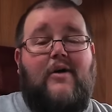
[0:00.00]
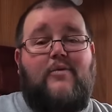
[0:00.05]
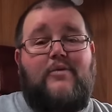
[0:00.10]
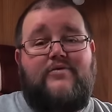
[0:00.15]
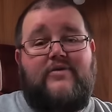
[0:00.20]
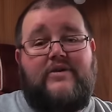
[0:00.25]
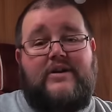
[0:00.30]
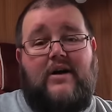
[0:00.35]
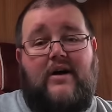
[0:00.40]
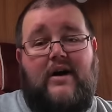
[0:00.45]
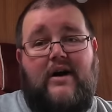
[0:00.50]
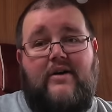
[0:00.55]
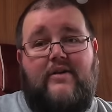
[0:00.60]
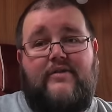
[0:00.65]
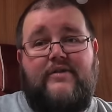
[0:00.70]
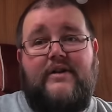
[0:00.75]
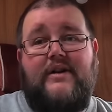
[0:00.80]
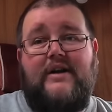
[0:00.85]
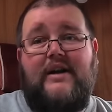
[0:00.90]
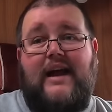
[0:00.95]
I would rely
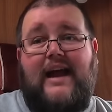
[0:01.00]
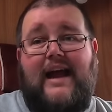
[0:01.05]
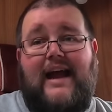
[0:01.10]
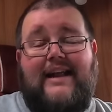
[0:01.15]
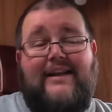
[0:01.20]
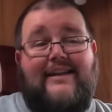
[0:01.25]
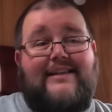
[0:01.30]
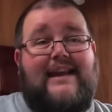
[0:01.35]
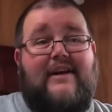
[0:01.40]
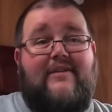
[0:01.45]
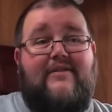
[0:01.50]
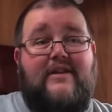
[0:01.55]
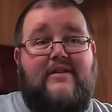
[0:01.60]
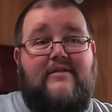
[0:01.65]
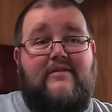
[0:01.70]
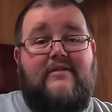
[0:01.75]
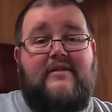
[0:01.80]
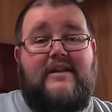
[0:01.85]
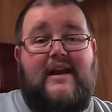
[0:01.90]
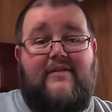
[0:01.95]
on, and I
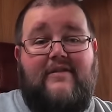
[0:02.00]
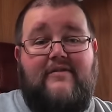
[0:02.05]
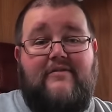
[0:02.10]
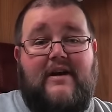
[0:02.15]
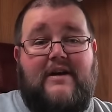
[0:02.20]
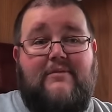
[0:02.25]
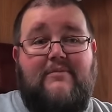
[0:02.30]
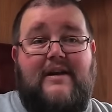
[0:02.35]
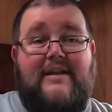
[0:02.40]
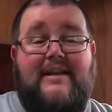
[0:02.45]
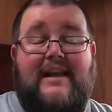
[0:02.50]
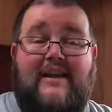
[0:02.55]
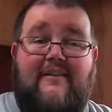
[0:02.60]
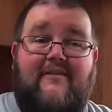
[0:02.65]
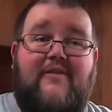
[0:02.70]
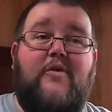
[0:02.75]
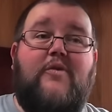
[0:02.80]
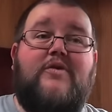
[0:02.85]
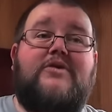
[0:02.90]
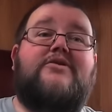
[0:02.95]
definitely recommend.
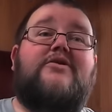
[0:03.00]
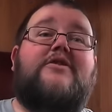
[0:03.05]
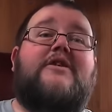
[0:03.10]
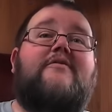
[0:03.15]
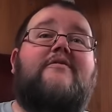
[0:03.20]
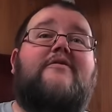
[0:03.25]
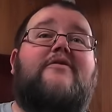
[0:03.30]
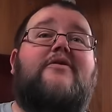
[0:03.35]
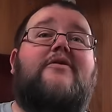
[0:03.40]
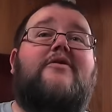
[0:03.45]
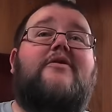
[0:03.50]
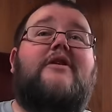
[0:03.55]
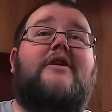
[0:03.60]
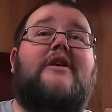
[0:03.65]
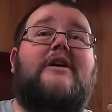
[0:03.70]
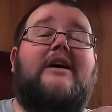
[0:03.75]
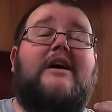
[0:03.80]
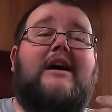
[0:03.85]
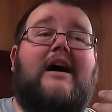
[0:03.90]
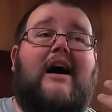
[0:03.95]
If you was looking for
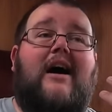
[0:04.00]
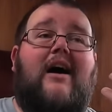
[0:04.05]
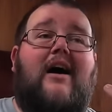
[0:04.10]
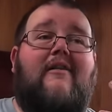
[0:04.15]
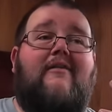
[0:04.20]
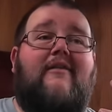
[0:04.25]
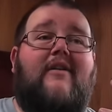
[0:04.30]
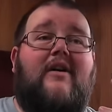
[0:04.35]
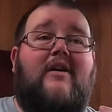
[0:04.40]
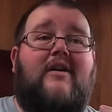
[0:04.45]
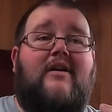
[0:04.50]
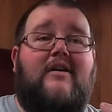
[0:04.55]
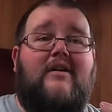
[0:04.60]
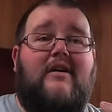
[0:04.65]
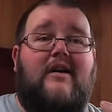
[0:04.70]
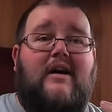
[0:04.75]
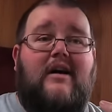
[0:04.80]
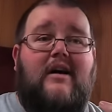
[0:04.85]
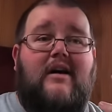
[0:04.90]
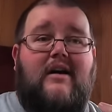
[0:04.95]
either
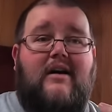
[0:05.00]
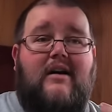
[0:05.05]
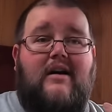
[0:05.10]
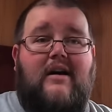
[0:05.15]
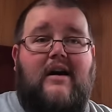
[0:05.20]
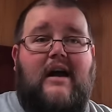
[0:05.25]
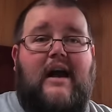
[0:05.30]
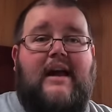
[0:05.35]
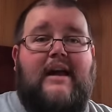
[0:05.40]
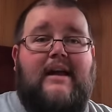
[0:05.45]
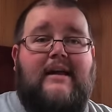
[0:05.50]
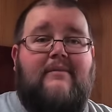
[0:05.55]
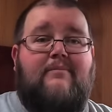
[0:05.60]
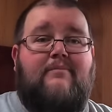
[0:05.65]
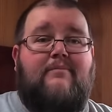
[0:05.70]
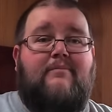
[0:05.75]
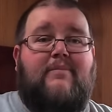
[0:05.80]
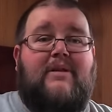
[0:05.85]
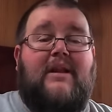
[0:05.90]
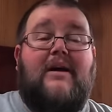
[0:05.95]
a
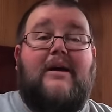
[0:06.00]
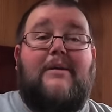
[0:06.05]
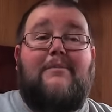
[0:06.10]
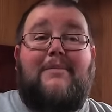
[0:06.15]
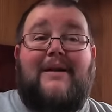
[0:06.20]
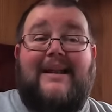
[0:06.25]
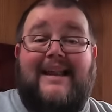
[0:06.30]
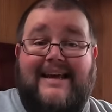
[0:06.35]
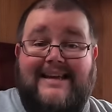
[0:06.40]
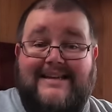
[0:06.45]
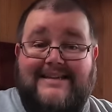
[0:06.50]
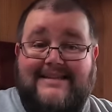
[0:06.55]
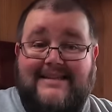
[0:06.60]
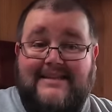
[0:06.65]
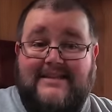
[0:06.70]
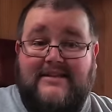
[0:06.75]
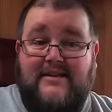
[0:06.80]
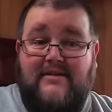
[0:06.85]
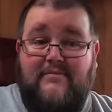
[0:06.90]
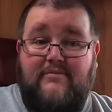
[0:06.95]
plug and play
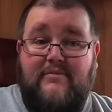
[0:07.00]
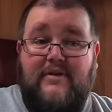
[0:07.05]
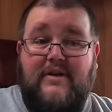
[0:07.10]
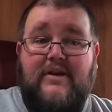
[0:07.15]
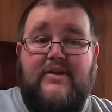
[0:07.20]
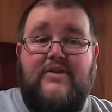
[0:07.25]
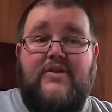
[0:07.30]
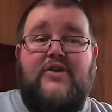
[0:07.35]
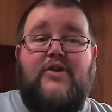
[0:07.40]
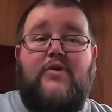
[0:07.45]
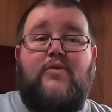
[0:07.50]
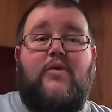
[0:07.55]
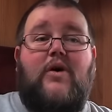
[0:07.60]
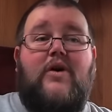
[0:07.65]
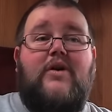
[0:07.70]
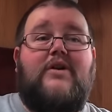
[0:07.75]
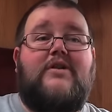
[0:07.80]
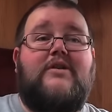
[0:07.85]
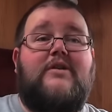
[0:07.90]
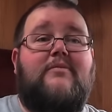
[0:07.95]
system that you
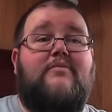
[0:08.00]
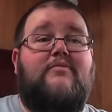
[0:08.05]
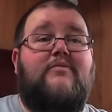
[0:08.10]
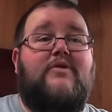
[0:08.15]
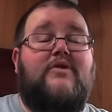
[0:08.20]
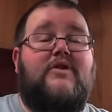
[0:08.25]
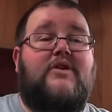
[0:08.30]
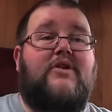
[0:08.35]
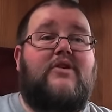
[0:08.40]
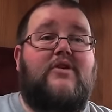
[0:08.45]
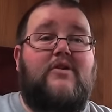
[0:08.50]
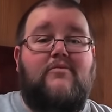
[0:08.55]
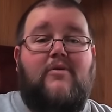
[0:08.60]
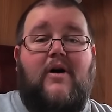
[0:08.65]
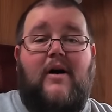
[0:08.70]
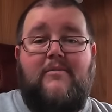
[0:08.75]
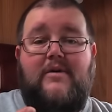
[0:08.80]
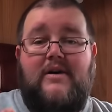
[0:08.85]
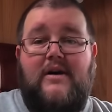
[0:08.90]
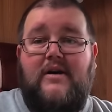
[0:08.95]
weren't gonna, you
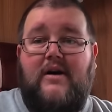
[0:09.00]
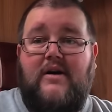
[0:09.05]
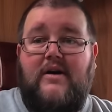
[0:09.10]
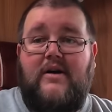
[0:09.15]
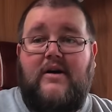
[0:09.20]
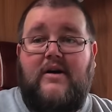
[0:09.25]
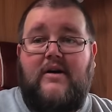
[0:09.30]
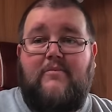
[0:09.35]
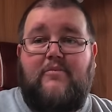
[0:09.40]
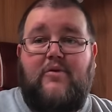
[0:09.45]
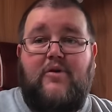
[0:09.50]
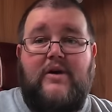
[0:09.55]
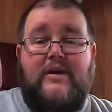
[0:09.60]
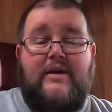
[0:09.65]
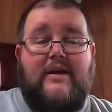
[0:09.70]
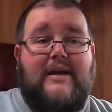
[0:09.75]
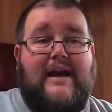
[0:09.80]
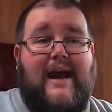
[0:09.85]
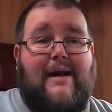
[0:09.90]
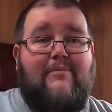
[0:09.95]
might be
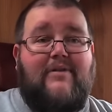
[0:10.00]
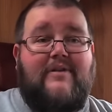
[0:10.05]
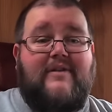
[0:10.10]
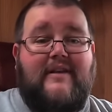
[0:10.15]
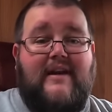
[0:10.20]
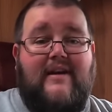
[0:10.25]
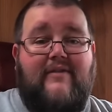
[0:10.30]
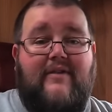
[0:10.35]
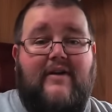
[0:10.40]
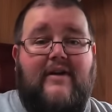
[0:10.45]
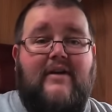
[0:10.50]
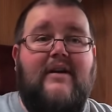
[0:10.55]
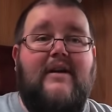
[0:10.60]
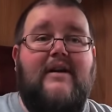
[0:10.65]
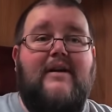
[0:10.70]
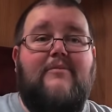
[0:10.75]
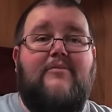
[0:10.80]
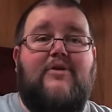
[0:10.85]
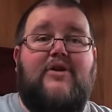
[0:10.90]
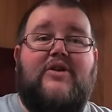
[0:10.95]
putting a camper together,
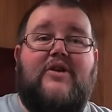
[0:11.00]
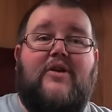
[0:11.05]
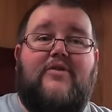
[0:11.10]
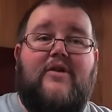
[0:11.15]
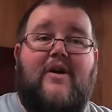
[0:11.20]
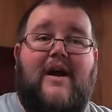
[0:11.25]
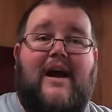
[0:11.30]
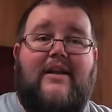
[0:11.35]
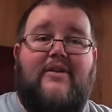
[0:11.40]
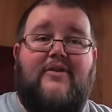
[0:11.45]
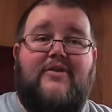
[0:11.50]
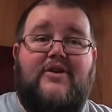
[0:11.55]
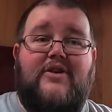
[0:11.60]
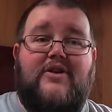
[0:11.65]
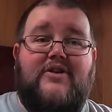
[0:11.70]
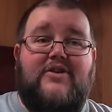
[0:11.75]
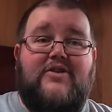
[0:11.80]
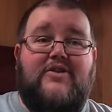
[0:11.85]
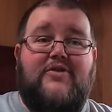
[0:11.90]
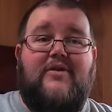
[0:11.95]
but you don't know how long you're
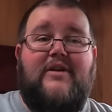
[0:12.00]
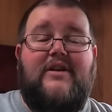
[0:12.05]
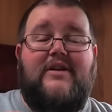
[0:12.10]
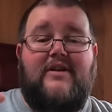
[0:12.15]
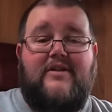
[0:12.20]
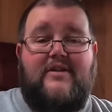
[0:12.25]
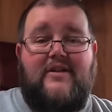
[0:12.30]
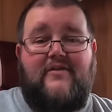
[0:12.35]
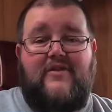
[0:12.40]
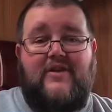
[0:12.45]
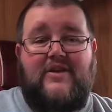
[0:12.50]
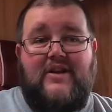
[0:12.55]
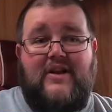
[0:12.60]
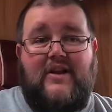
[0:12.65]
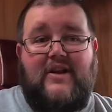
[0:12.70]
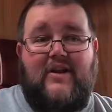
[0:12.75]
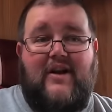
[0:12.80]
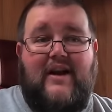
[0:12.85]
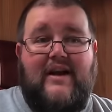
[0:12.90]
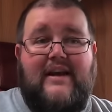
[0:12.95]
gonna do it, you don't know if you're
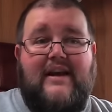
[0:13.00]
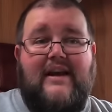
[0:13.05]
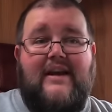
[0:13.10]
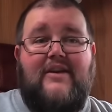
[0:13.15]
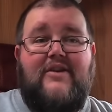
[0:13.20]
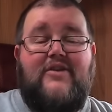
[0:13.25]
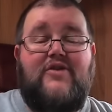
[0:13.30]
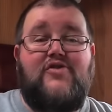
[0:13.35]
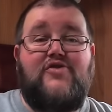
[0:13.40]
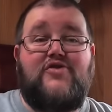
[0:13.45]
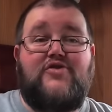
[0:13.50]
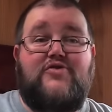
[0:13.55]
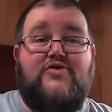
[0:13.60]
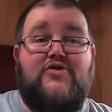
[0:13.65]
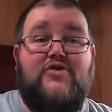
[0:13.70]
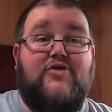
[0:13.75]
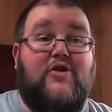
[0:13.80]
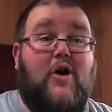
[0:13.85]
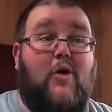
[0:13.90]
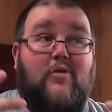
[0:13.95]
gonna like it, and
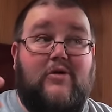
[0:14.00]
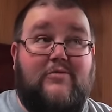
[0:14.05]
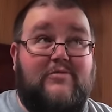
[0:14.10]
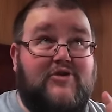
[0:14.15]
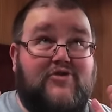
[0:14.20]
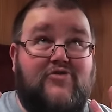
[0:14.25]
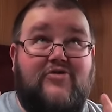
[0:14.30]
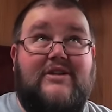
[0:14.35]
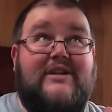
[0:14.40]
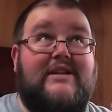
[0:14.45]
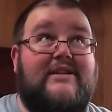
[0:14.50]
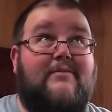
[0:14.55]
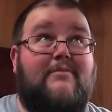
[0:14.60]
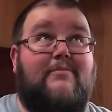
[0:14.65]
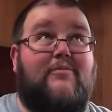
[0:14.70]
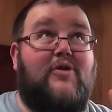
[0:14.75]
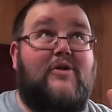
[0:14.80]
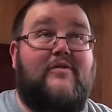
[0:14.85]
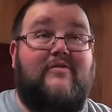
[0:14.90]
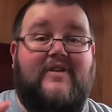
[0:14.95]
you don't want to be drilling
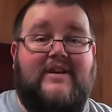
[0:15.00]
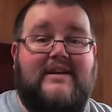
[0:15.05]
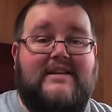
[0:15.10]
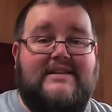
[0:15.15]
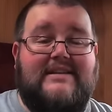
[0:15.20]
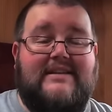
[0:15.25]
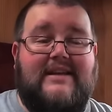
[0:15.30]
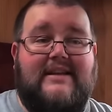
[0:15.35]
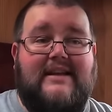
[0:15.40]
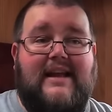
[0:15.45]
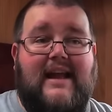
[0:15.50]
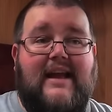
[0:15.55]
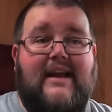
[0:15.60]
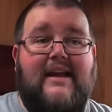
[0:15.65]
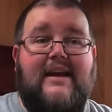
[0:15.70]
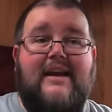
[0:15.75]
and putting things in and